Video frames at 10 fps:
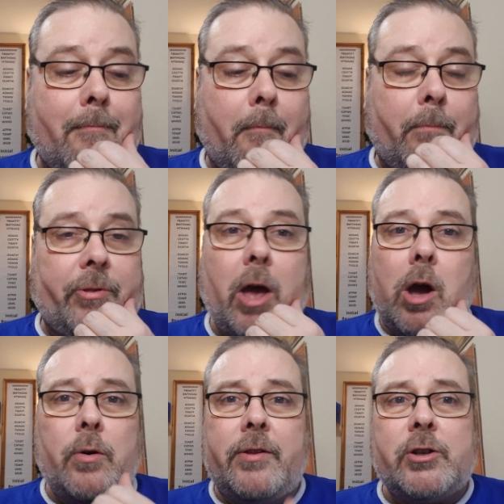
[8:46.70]
But
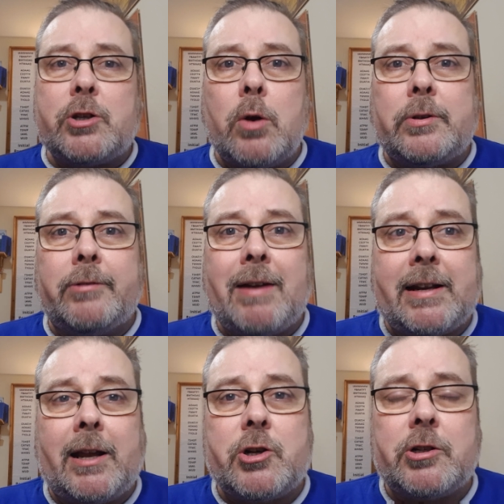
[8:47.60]
only the total
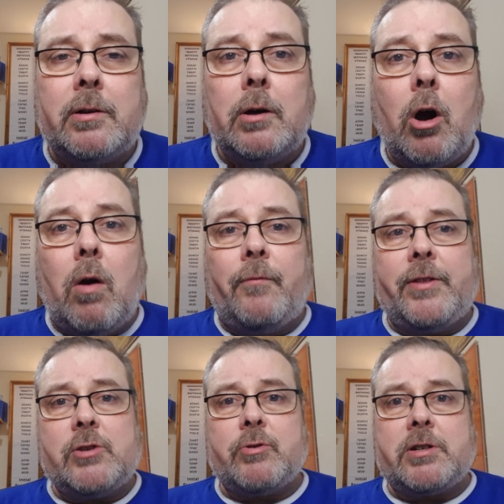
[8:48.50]
eradication of
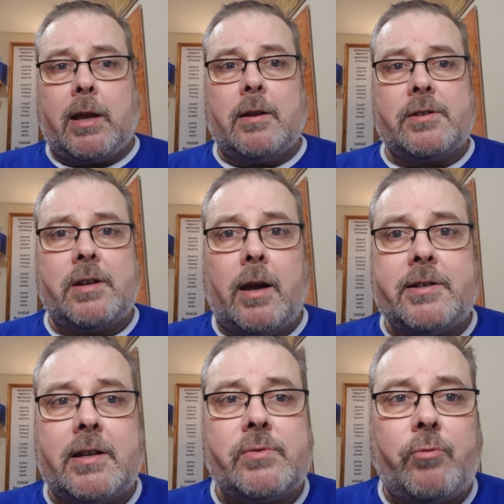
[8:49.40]
these ridiculous
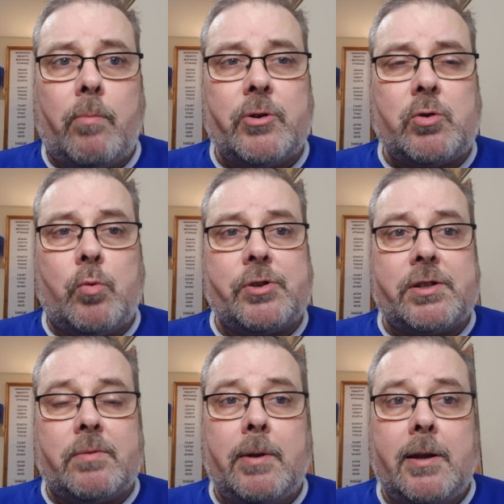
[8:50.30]
ideas from the school
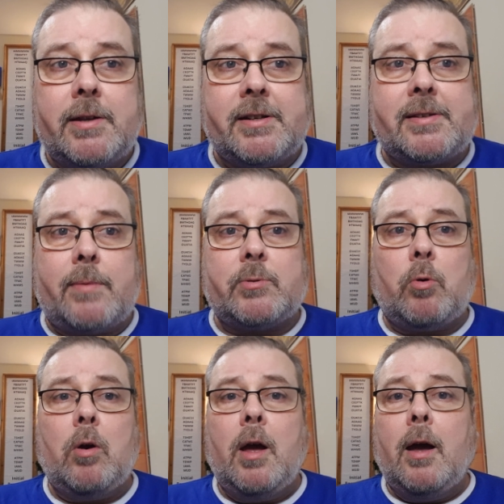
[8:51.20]
system is
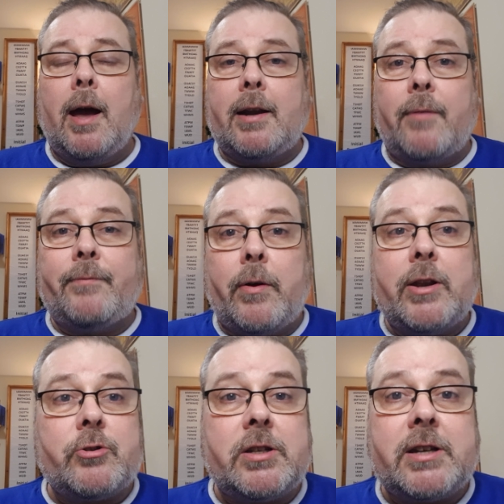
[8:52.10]
acceptable. And I'm very
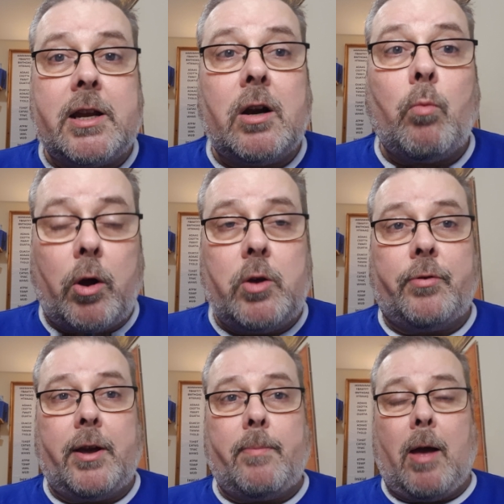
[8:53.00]
interested to hear what you
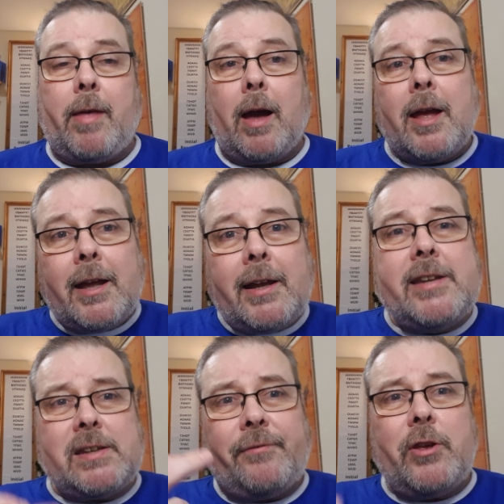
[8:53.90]
think about that.
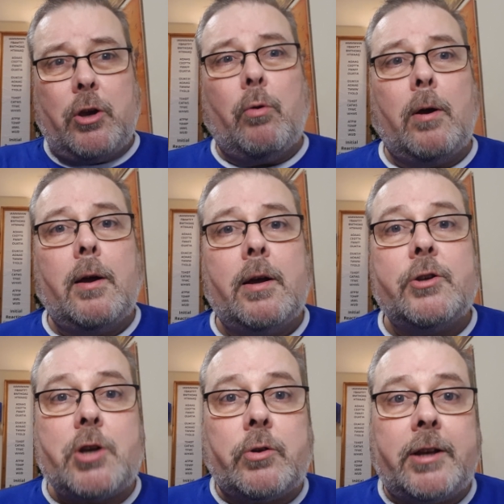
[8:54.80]
Is it for you
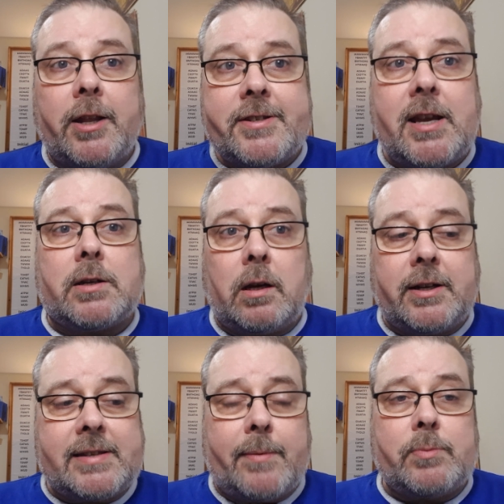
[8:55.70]
totally
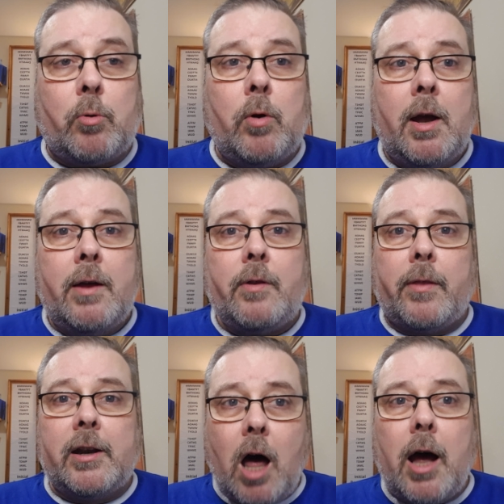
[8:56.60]
unacceptable that
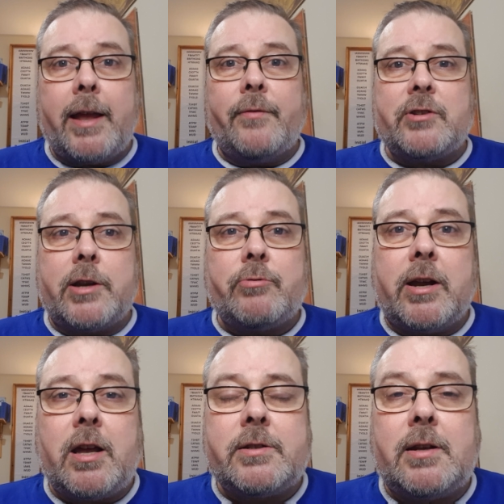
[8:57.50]
the lie of gender
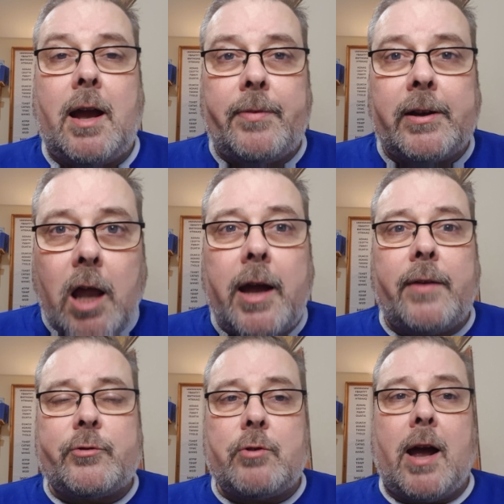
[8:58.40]
identity and the lie
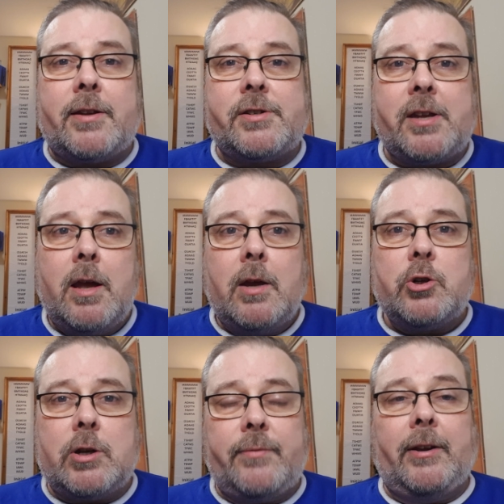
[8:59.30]
of trans
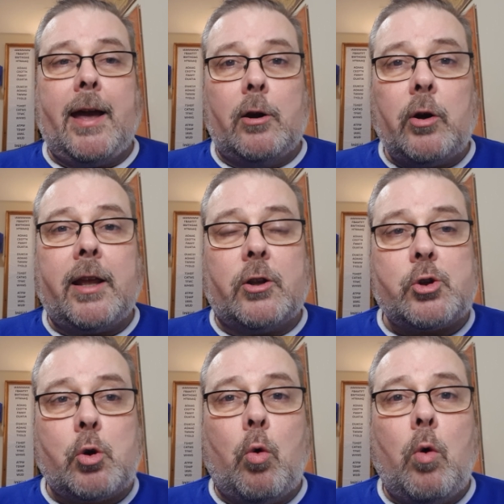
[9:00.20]
should even get a look in
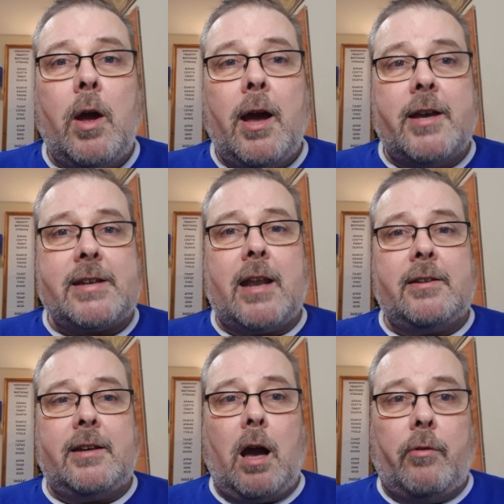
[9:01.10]
at school as anything